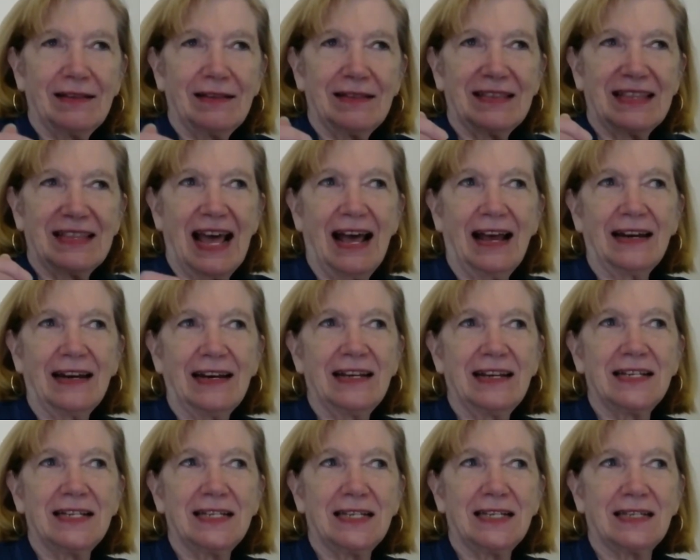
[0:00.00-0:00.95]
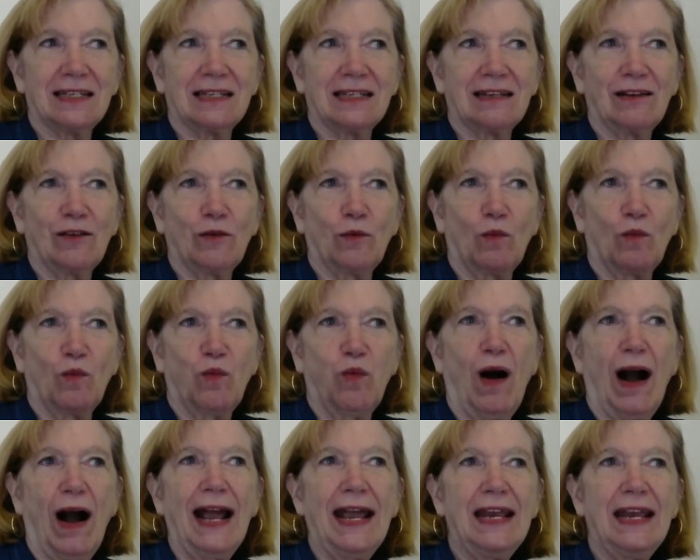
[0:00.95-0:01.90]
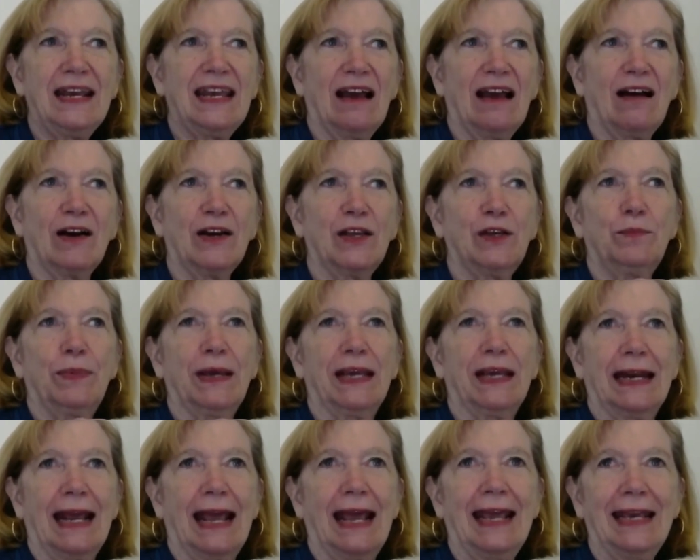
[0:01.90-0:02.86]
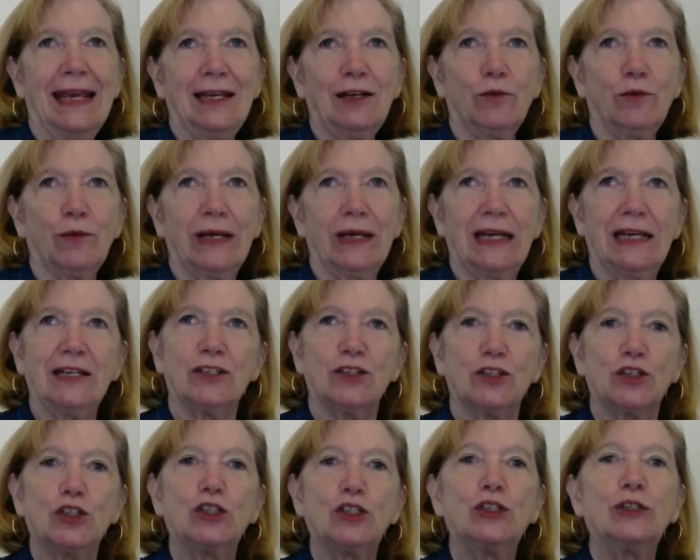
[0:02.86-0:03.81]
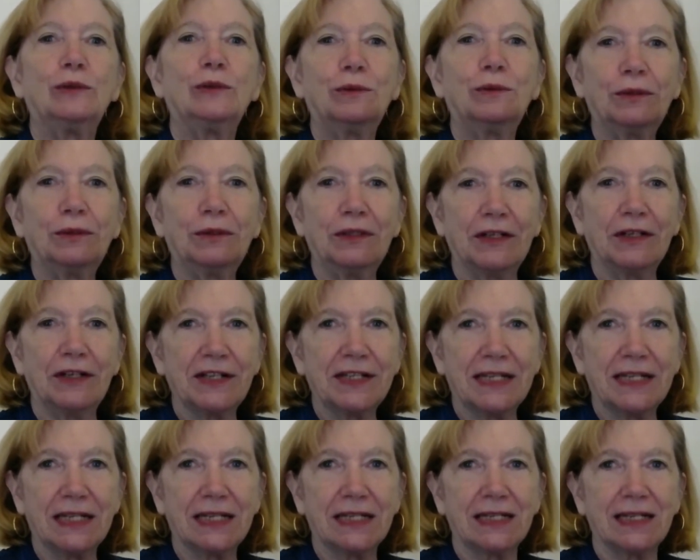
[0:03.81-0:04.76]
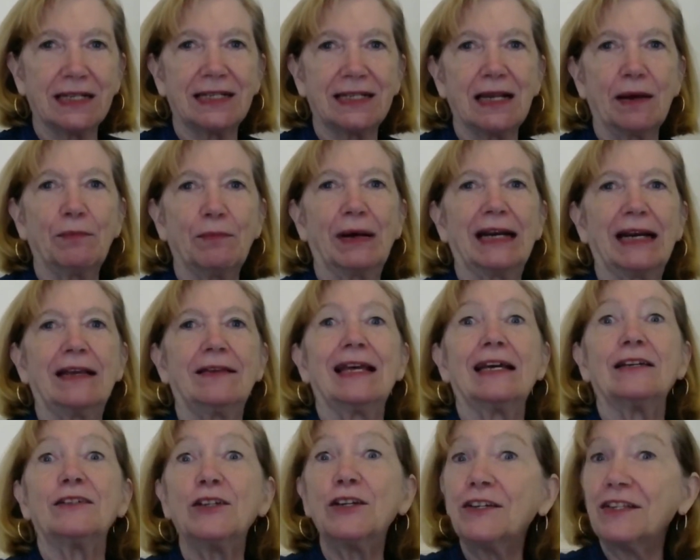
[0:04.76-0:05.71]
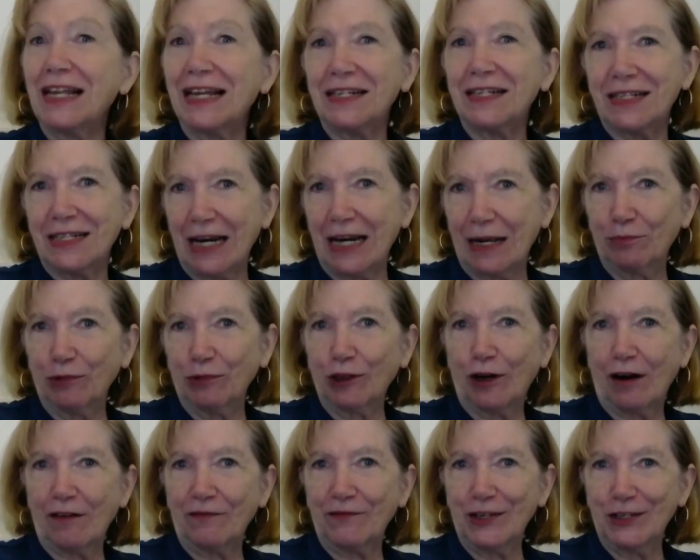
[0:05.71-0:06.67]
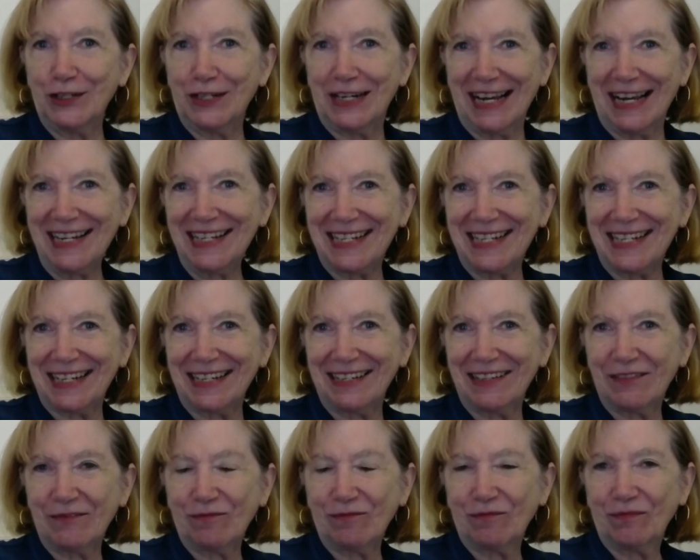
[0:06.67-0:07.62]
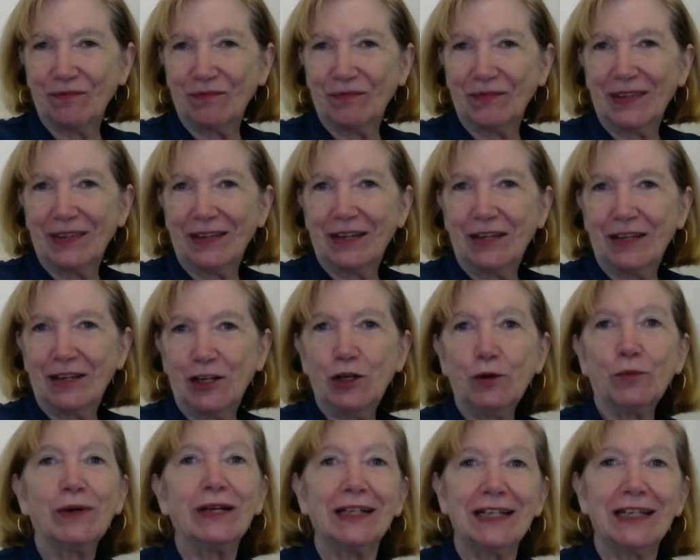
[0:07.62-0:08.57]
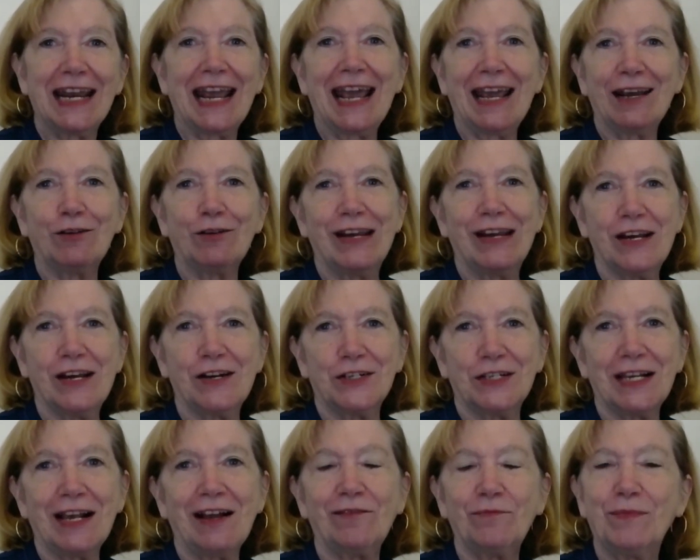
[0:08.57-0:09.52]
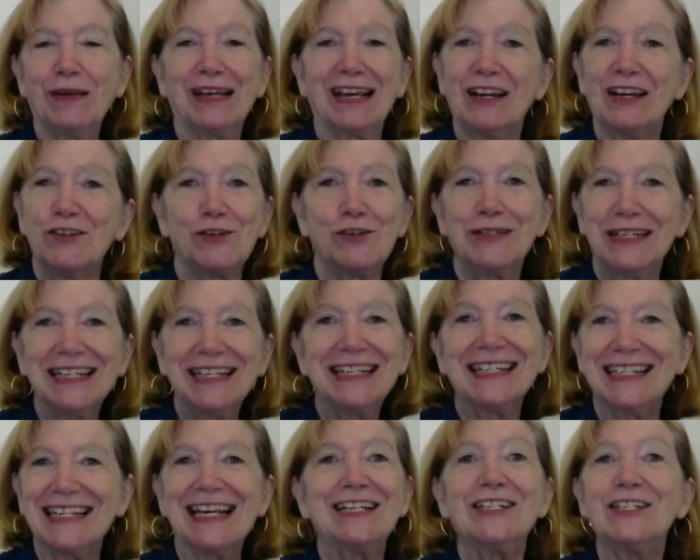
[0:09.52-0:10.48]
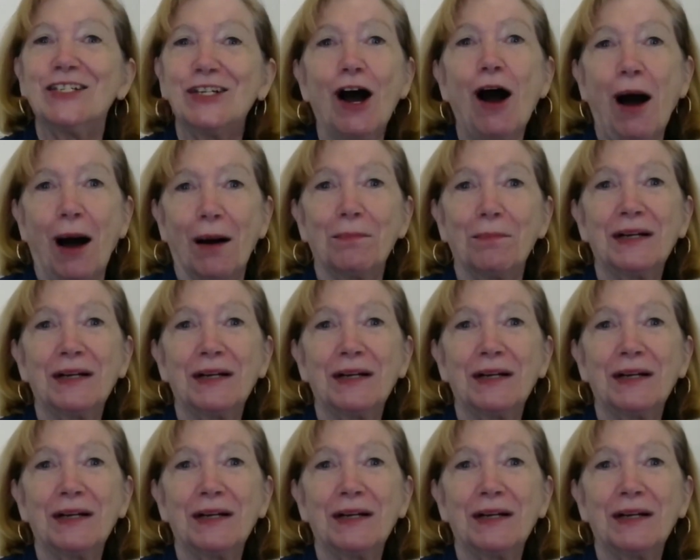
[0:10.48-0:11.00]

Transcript: that is, why are you being angry towards somebody that took that stapler off your desk? You're really angry at yourself because you didn't say stop.